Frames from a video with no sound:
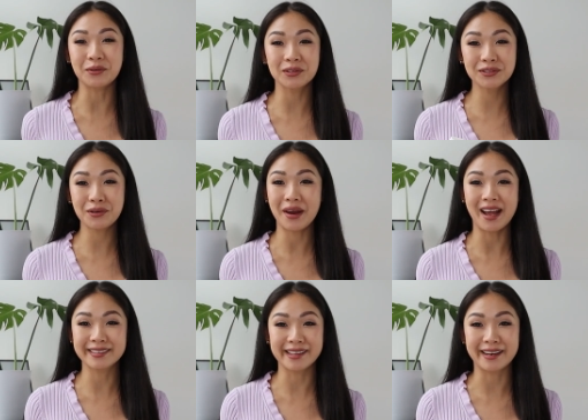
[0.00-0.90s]
also
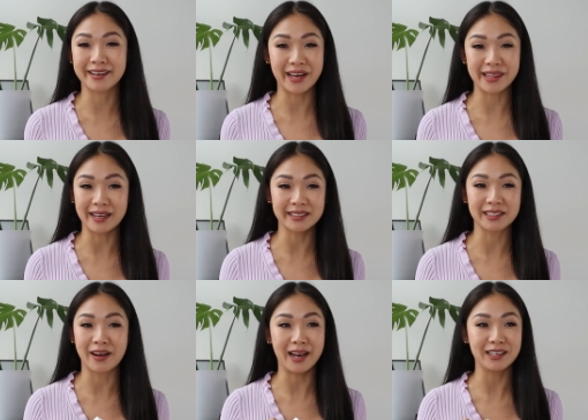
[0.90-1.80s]
has like nine
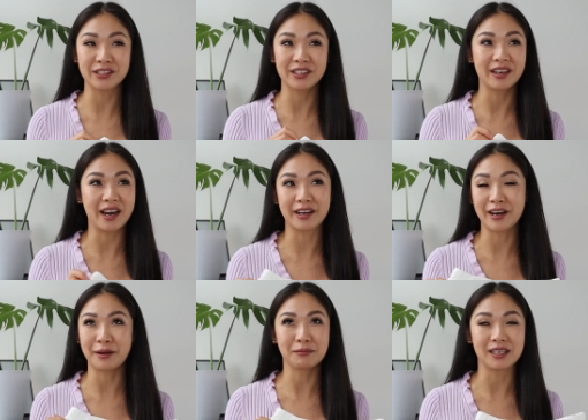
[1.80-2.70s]
thousand nine hundred
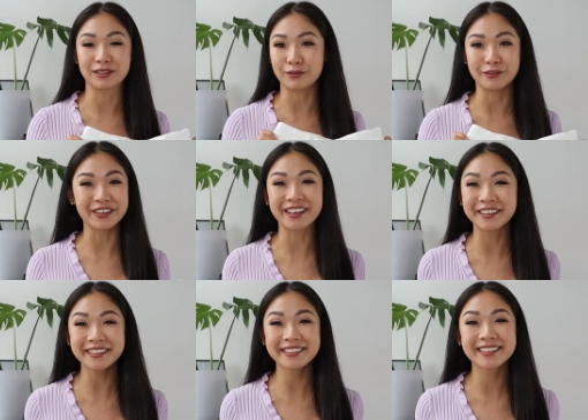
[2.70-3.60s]
ninety-nine plus
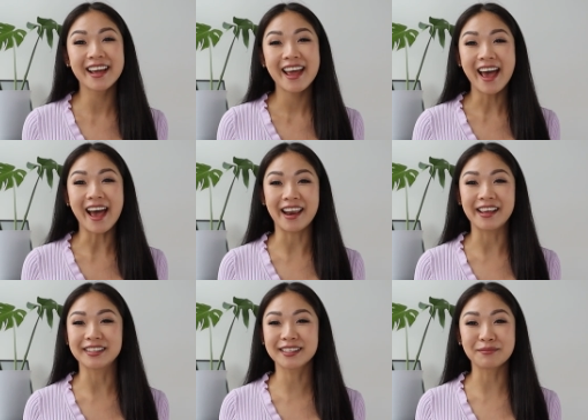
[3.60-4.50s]
reviews
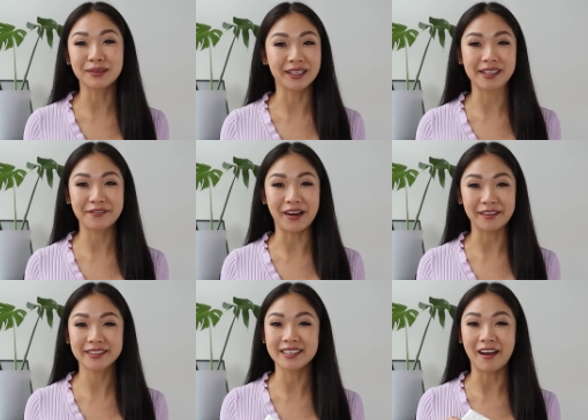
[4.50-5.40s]
and it's completely
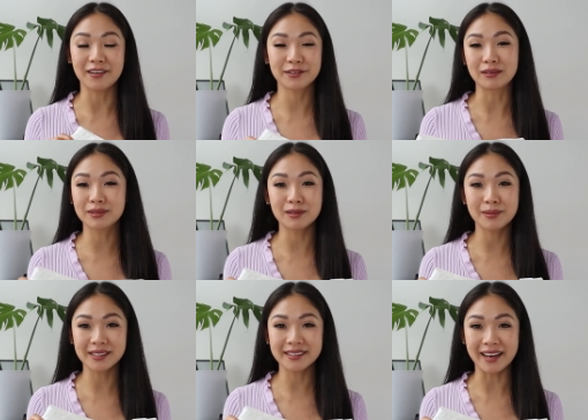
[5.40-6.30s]
five star. So I'm
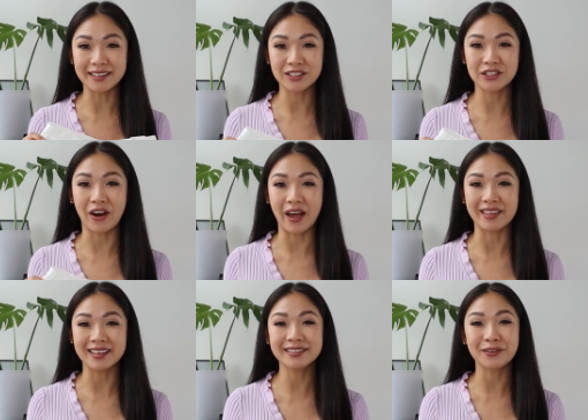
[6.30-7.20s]
super excited to
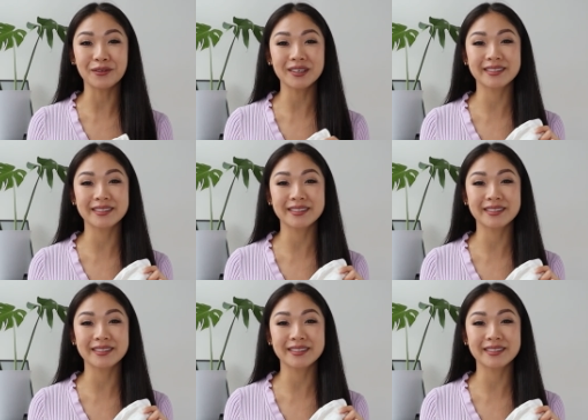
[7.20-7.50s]
try this, although